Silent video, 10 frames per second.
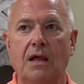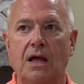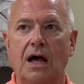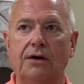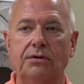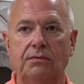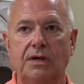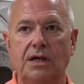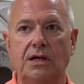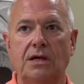How do
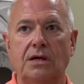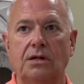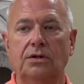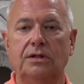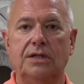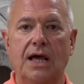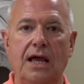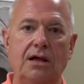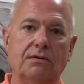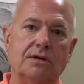we look to
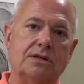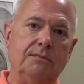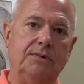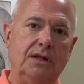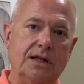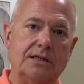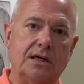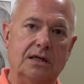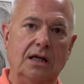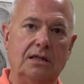anger as something that's
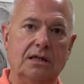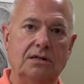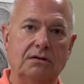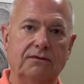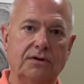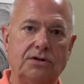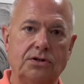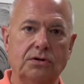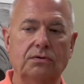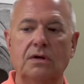connected to
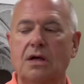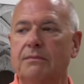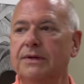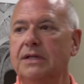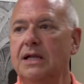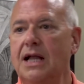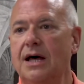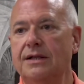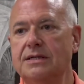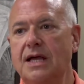virtue, but then
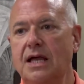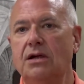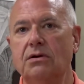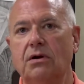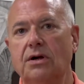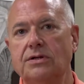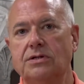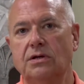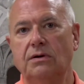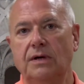how does anger
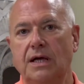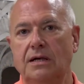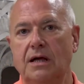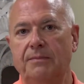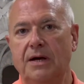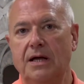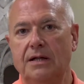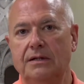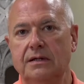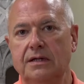also end up
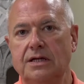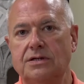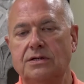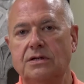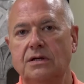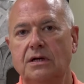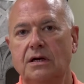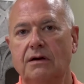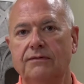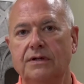on the list
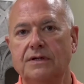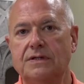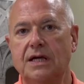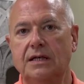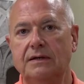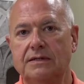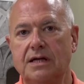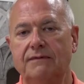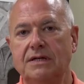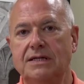of the
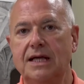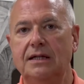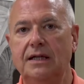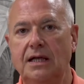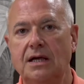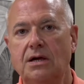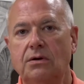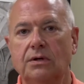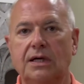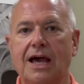seven deadly
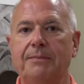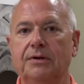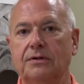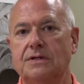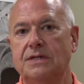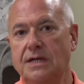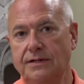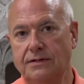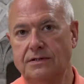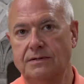or capital
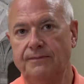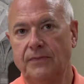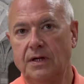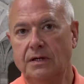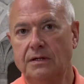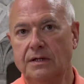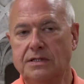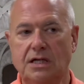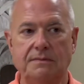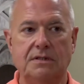sins? It
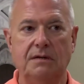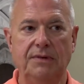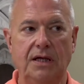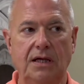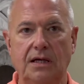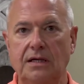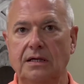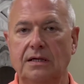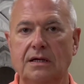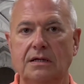seems to be
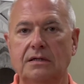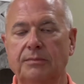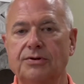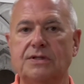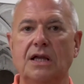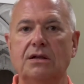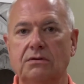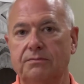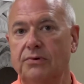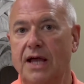a double
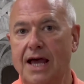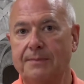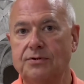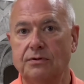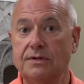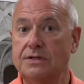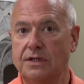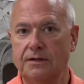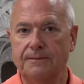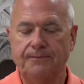standard, perhaps, or is
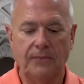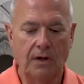there?